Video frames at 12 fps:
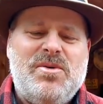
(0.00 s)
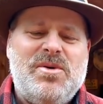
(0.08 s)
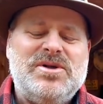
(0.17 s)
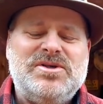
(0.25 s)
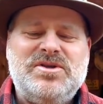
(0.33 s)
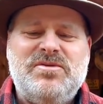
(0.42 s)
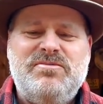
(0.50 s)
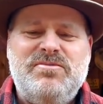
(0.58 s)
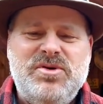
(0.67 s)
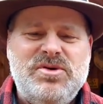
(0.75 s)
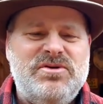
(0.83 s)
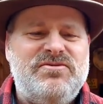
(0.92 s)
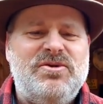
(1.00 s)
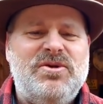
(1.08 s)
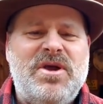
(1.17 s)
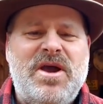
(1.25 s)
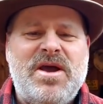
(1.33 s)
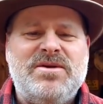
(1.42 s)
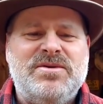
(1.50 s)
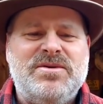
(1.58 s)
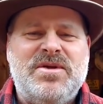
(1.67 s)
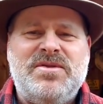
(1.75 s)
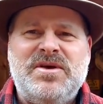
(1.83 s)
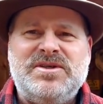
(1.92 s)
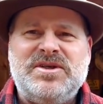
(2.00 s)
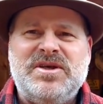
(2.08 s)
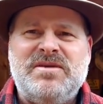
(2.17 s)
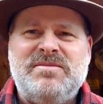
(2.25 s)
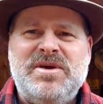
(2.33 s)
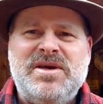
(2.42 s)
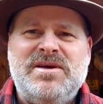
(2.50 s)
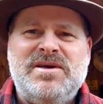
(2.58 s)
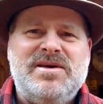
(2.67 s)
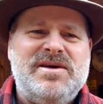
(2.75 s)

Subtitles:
was the beautiful handle that they sent me.